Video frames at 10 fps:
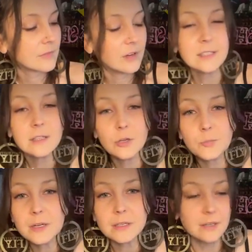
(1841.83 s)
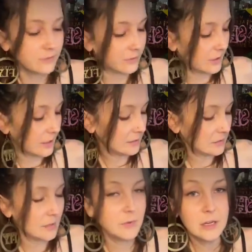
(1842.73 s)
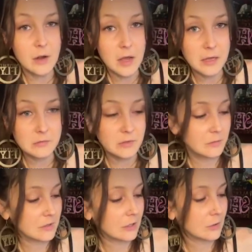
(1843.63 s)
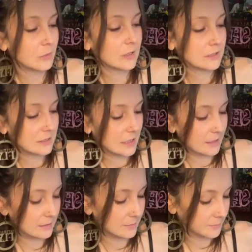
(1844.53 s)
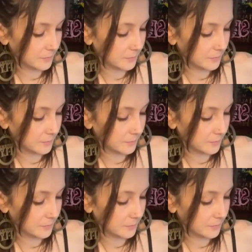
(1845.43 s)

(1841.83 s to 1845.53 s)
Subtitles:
There's a little booklet for this, so I'm going to go ahead and read what the little booklet says.